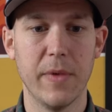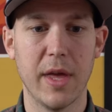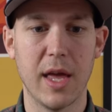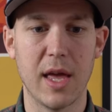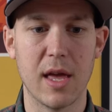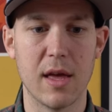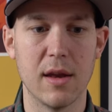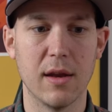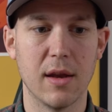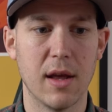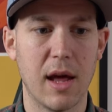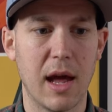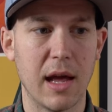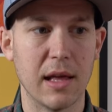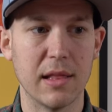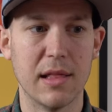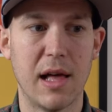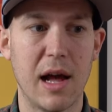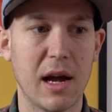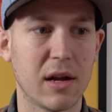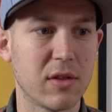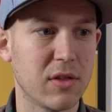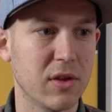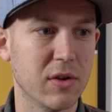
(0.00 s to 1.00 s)
and I
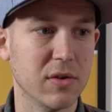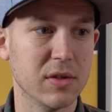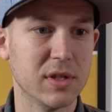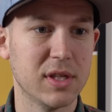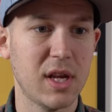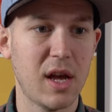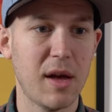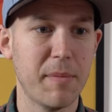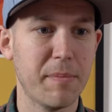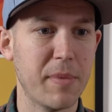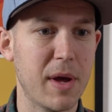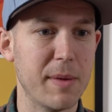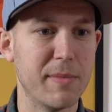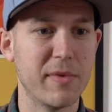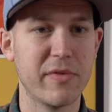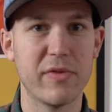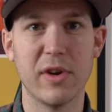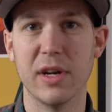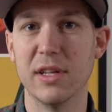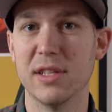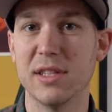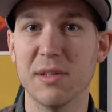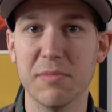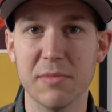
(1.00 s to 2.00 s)
lock those up. I'm
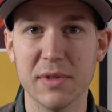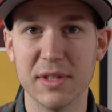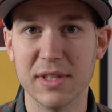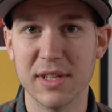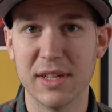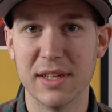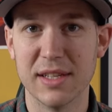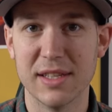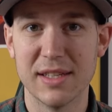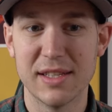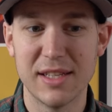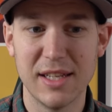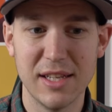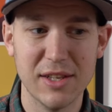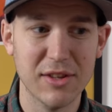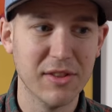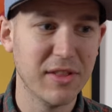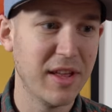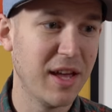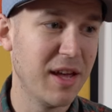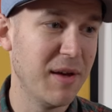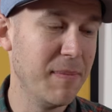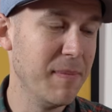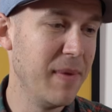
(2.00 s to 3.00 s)
afraid someone's gonna
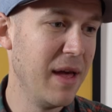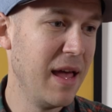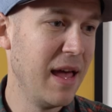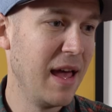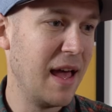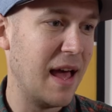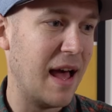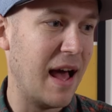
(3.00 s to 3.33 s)
steal them.